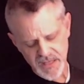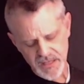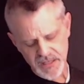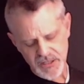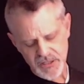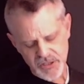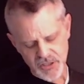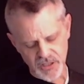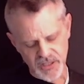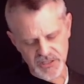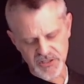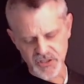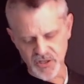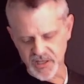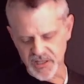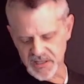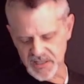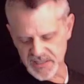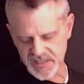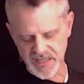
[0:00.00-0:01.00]
So let's look
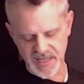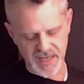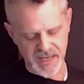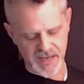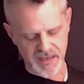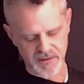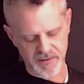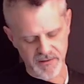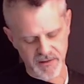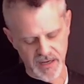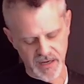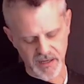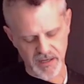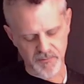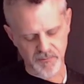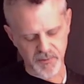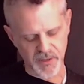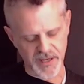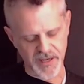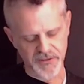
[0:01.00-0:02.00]
at this again. I'm going to
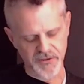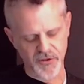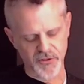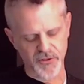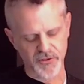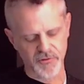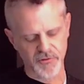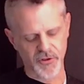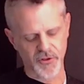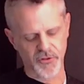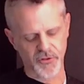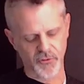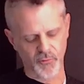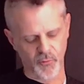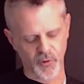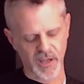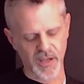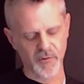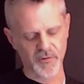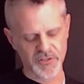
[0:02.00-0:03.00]
play the
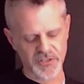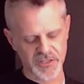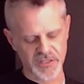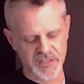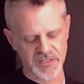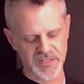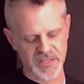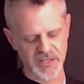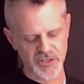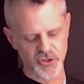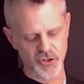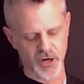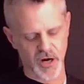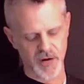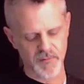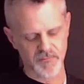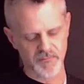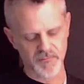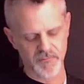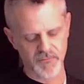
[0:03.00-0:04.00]
3, which is a C
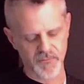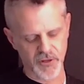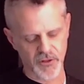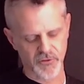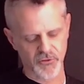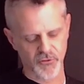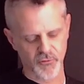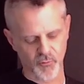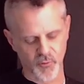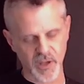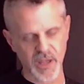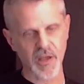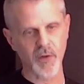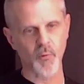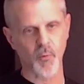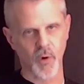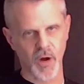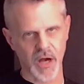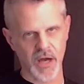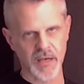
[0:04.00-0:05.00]
sharp, the 3,
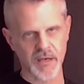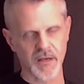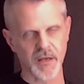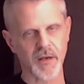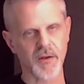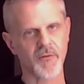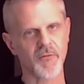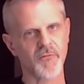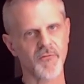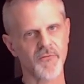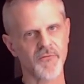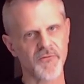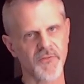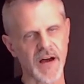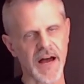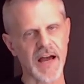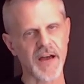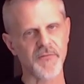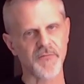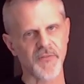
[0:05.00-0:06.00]
1,
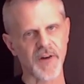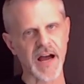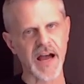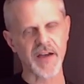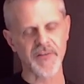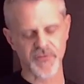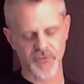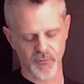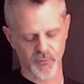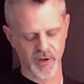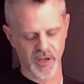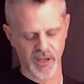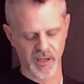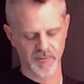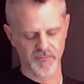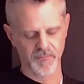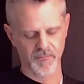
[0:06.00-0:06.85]
5, 5, 3,